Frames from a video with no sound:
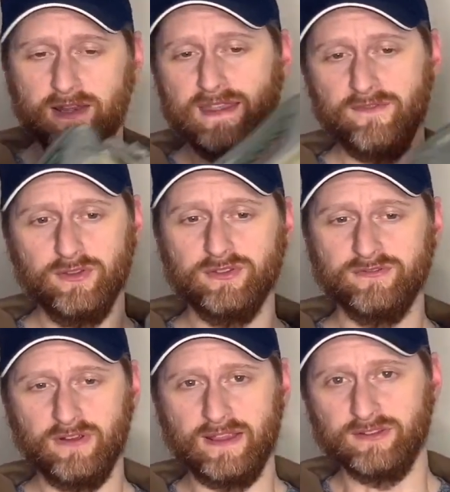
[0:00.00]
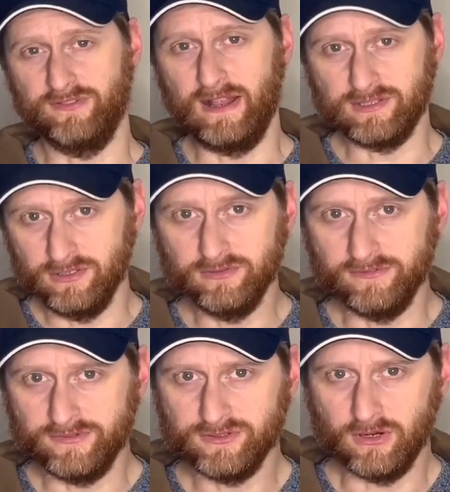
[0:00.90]
never use it for airsoft. I have to use it
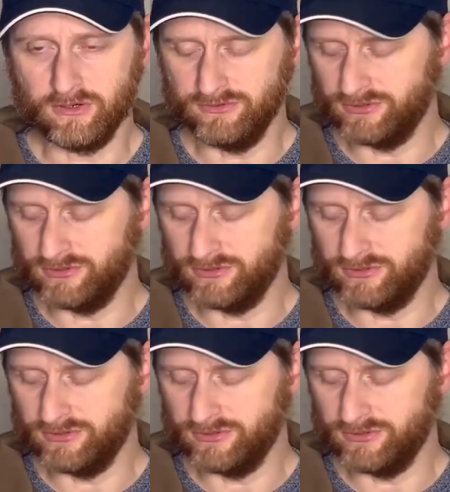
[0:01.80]
for shotgun